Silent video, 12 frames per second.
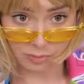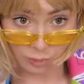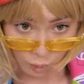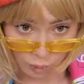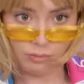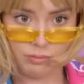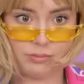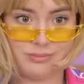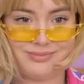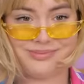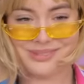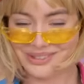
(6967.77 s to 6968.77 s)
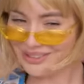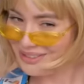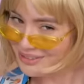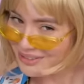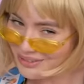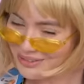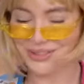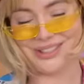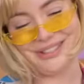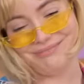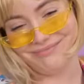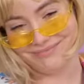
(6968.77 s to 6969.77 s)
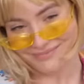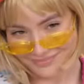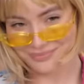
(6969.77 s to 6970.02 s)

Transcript: Yours looks very nice, though. You win the